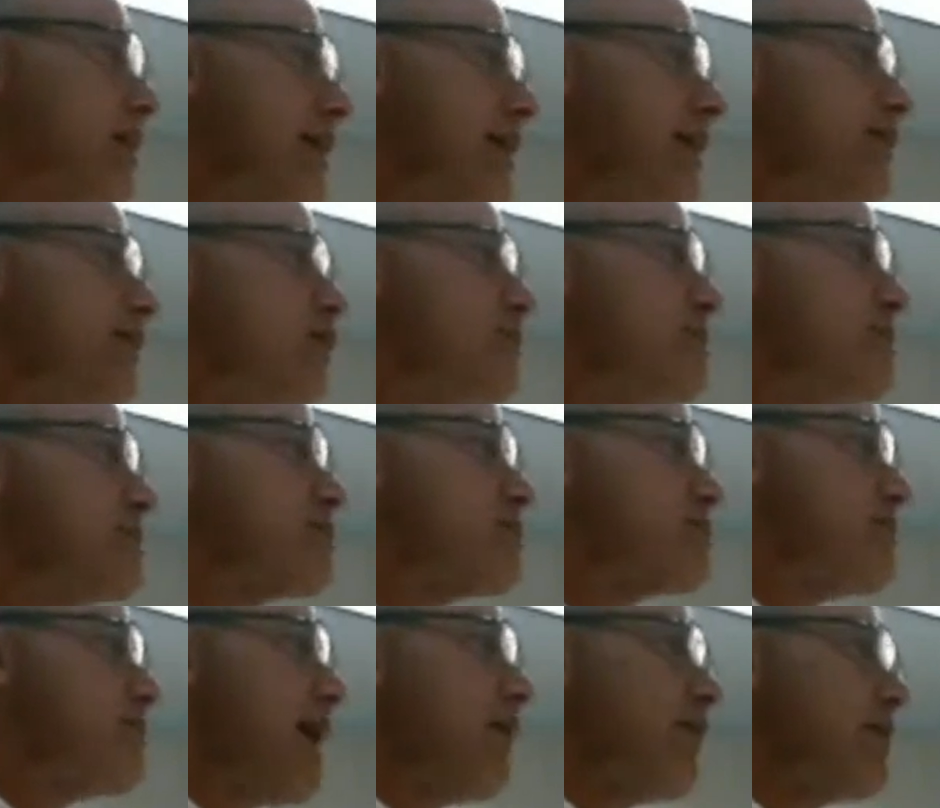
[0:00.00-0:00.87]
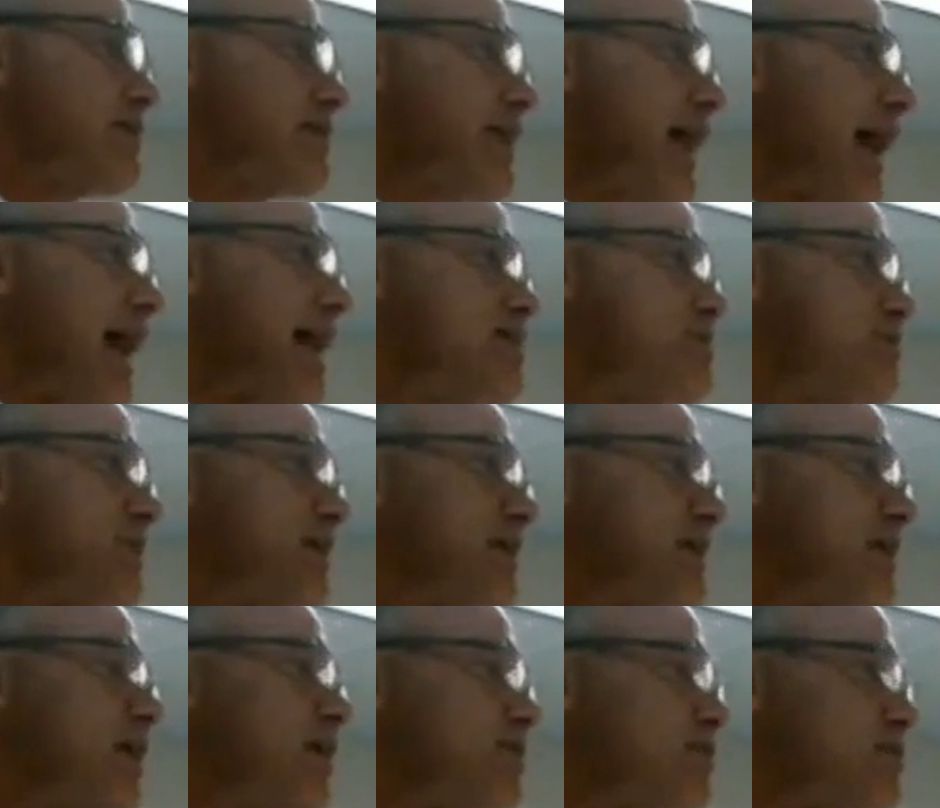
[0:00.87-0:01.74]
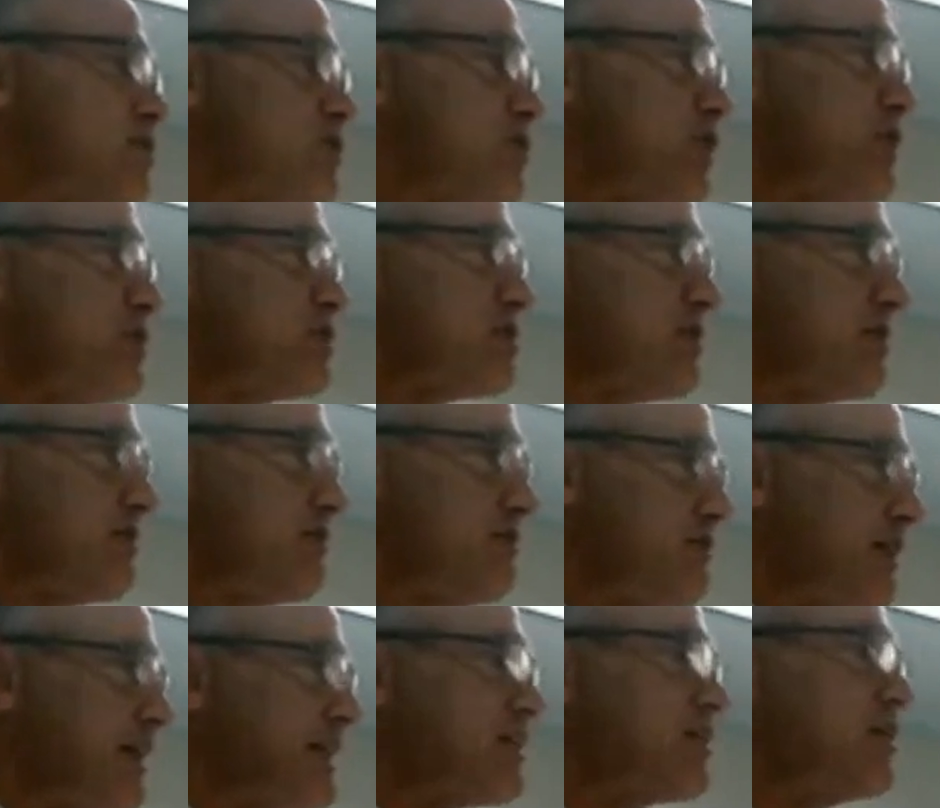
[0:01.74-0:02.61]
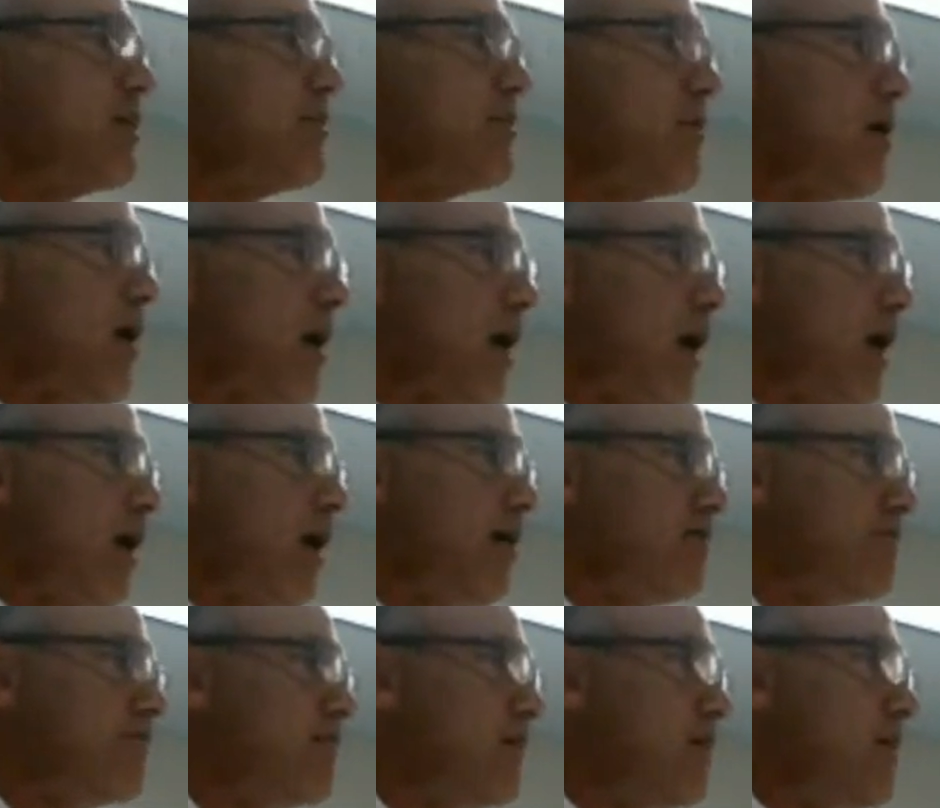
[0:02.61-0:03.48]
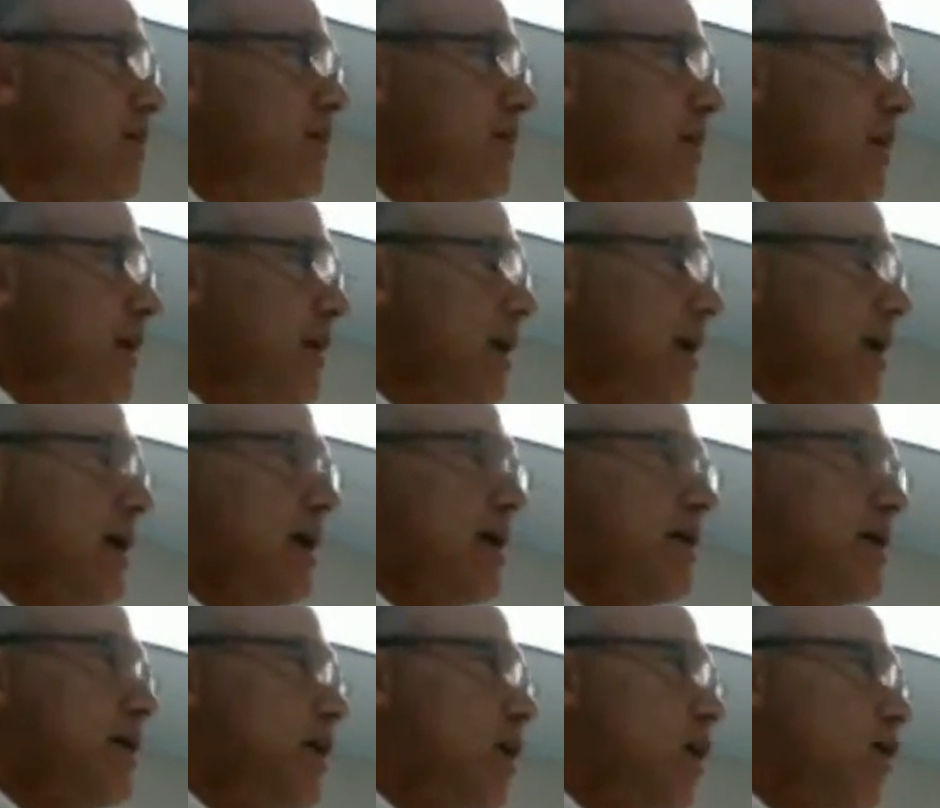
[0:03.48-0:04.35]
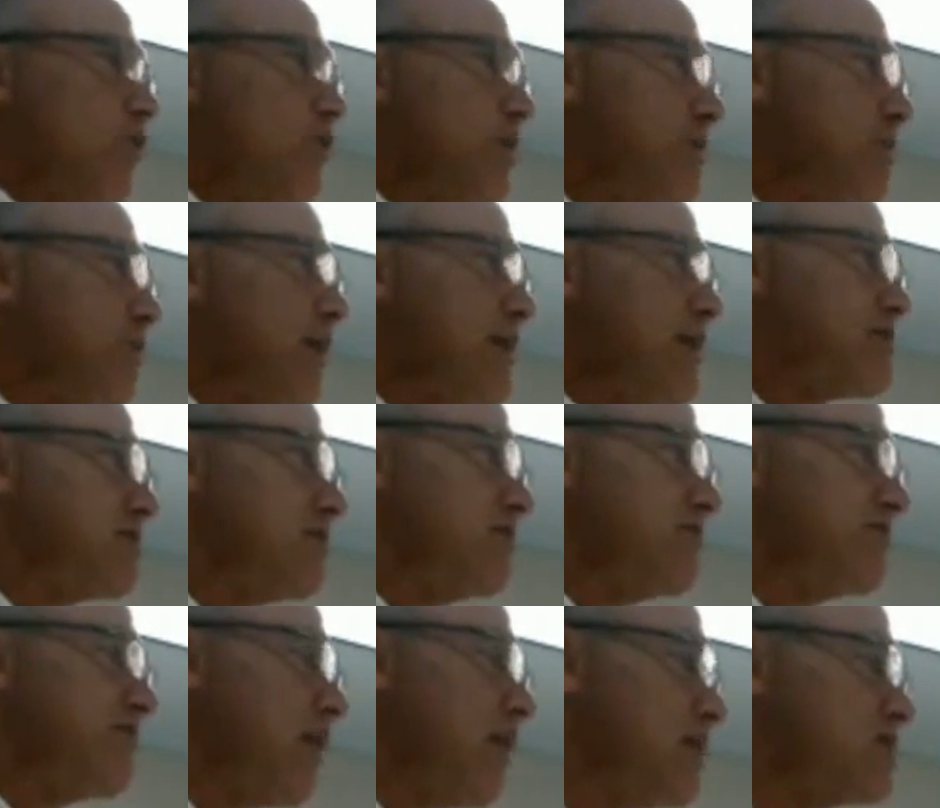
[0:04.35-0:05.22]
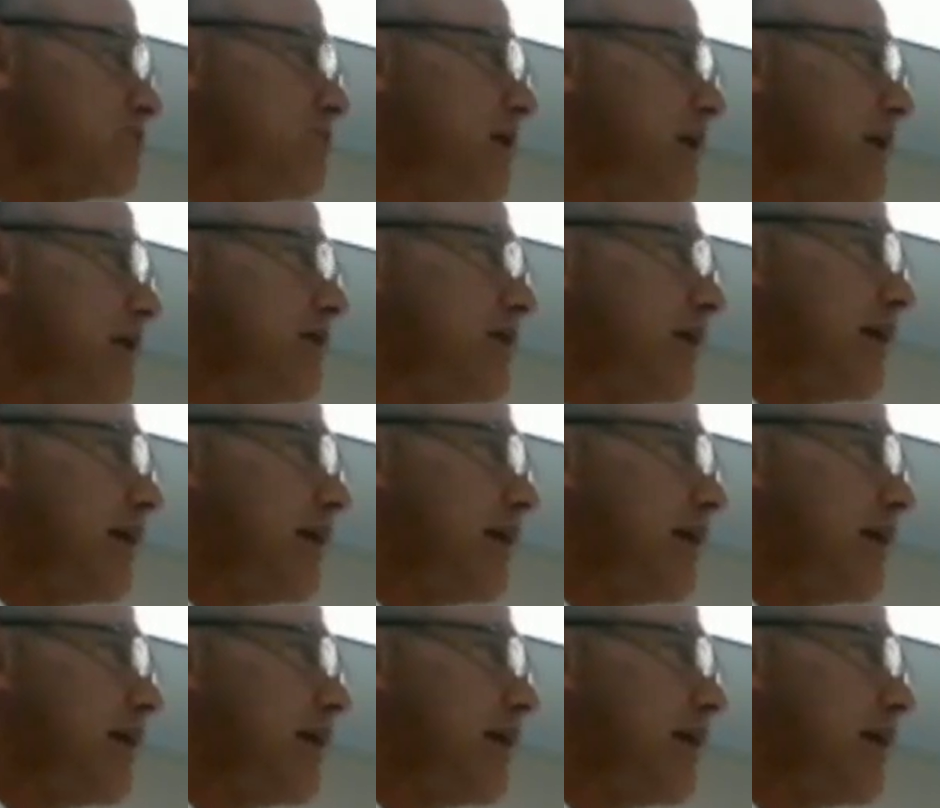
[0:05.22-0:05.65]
either Mrs. Mallard dies because she's a victim of a repressive husband